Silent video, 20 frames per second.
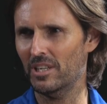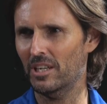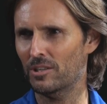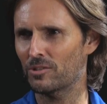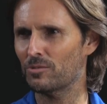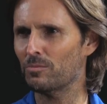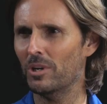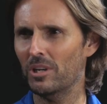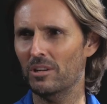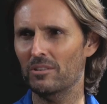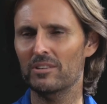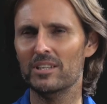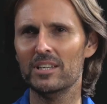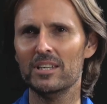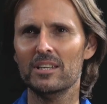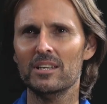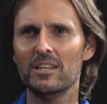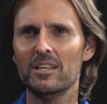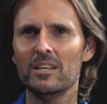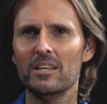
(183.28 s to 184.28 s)
as well.
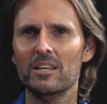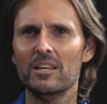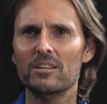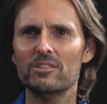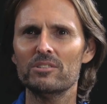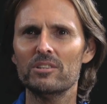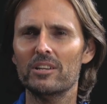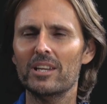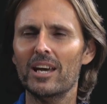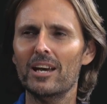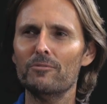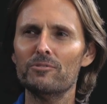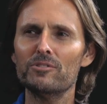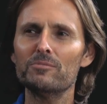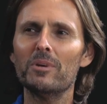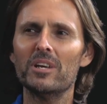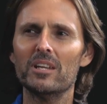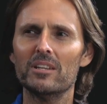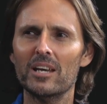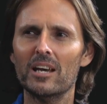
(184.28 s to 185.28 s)
So they've
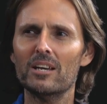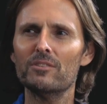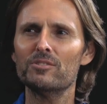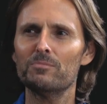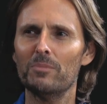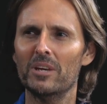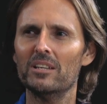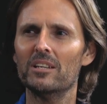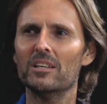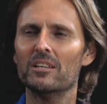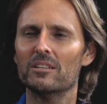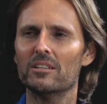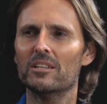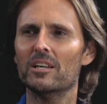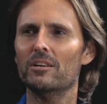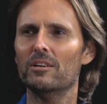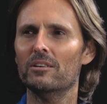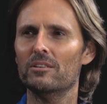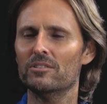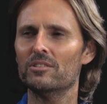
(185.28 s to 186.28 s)
spent, they're spending
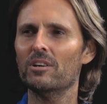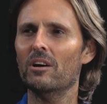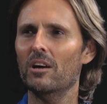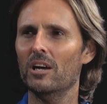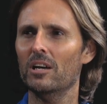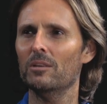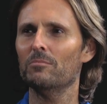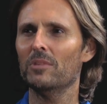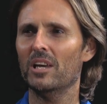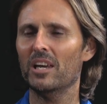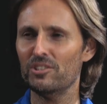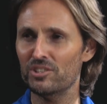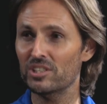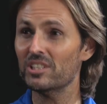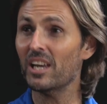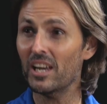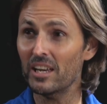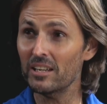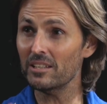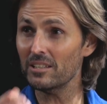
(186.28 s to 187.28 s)
their time
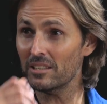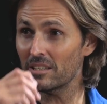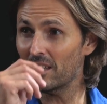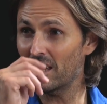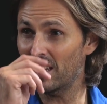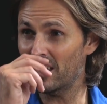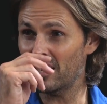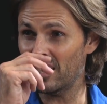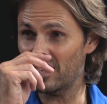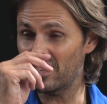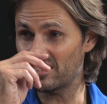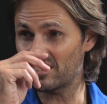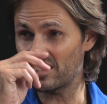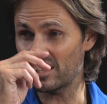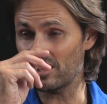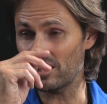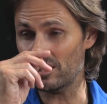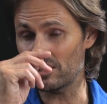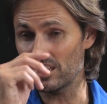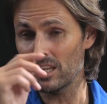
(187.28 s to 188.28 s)
educating and mm. as they
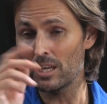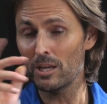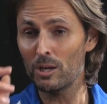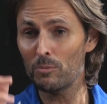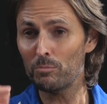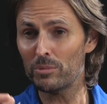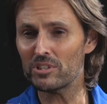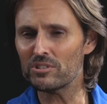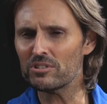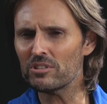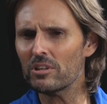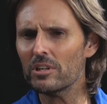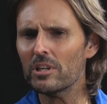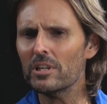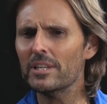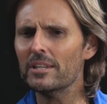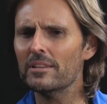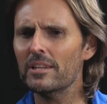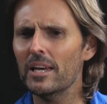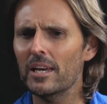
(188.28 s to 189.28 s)
go. But it's not
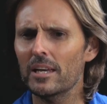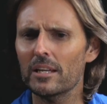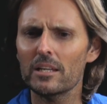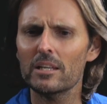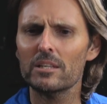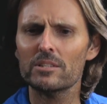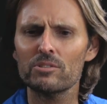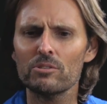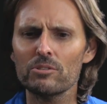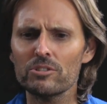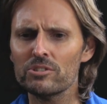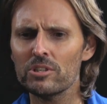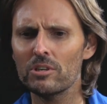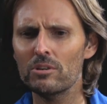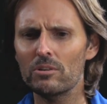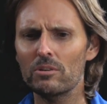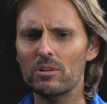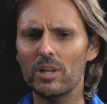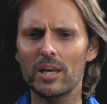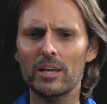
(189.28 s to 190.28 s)
only that, it's
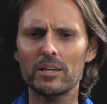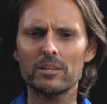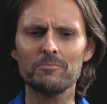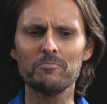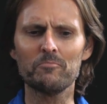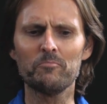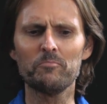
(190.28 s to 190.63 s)
also like